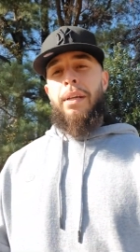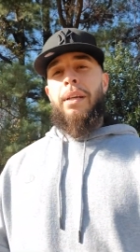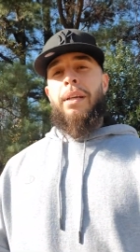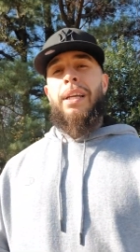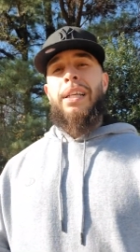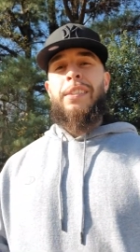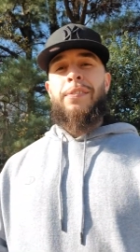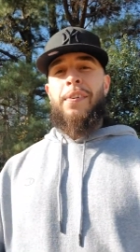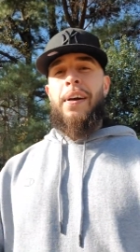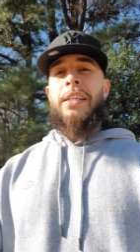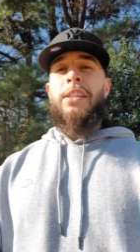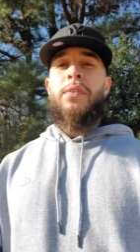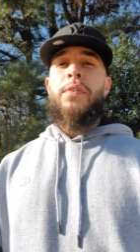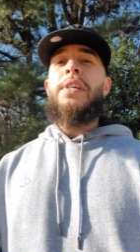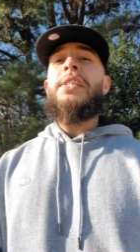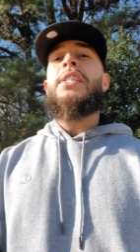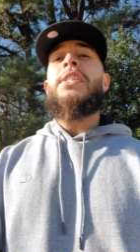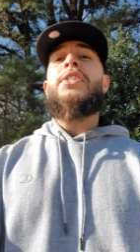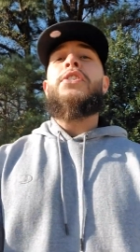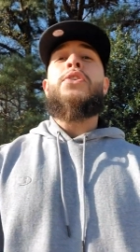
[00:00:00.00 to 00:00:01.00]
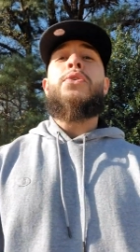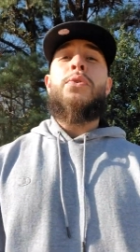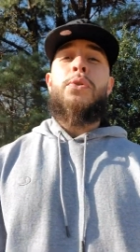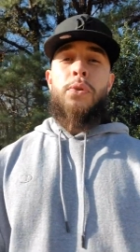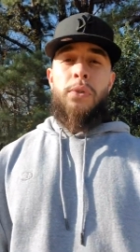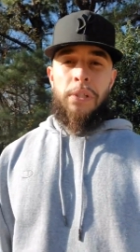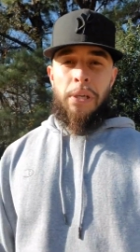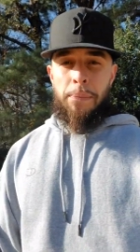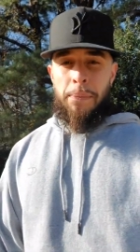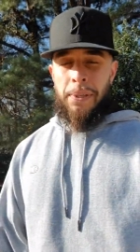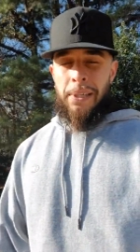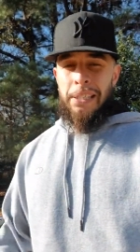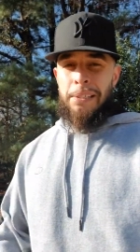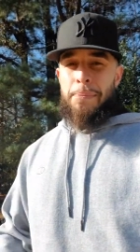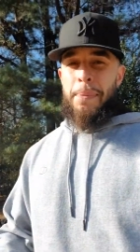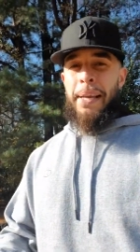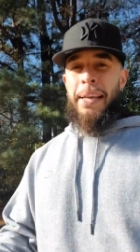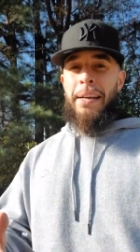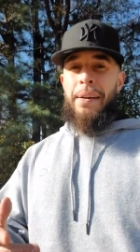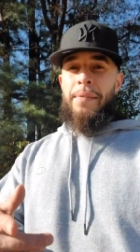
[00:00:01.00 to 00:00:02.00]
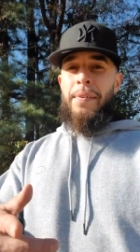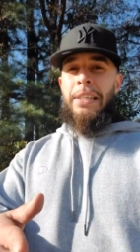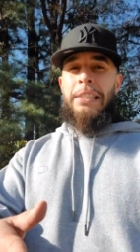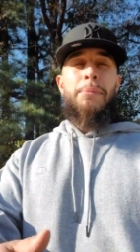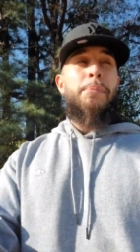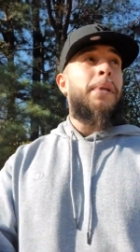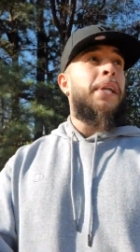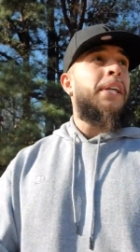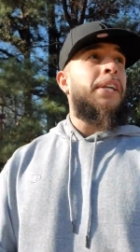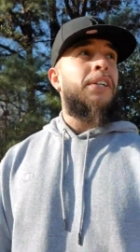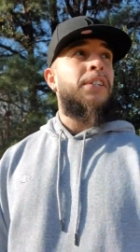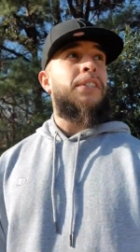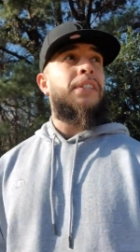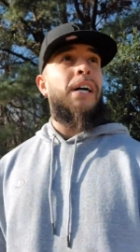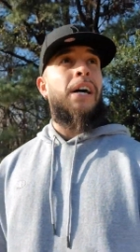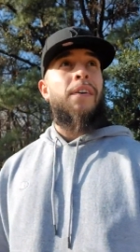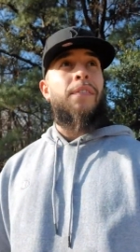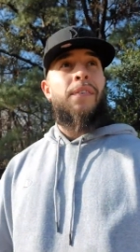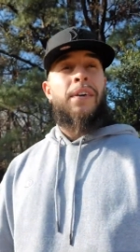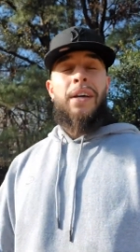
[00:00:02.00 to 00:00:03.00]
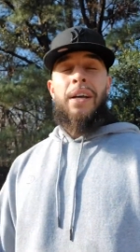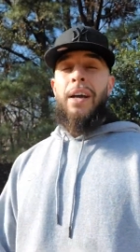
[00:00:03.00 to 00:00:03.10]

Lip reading: Let's find the reason to do something. Let's make an investment in yourself.